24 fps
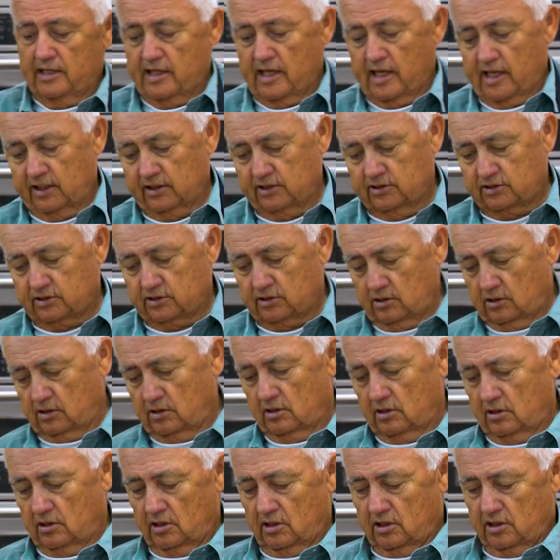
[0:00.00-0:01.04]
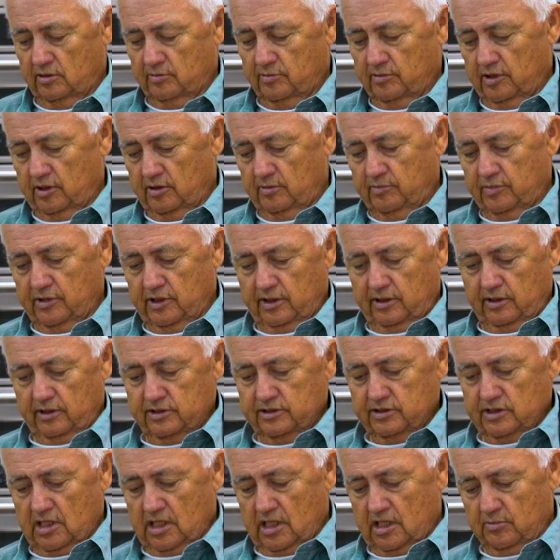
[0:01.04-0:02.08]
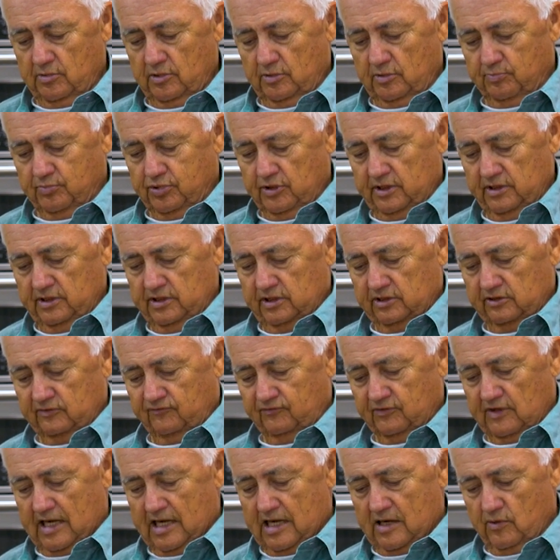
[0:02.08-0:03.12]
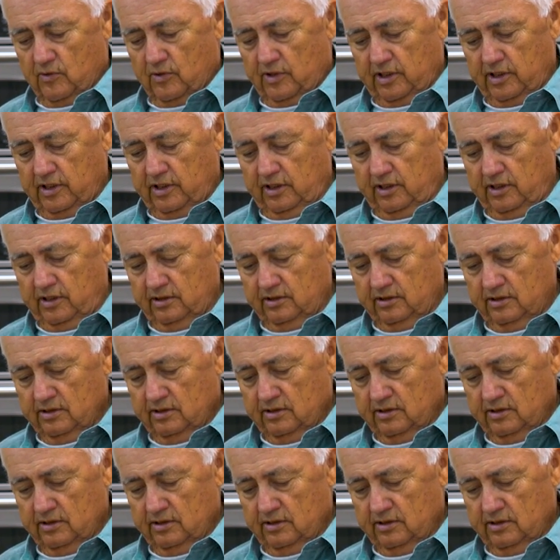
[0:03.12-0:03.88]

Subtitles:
dangest to do a little bit better job of putting this flour in here.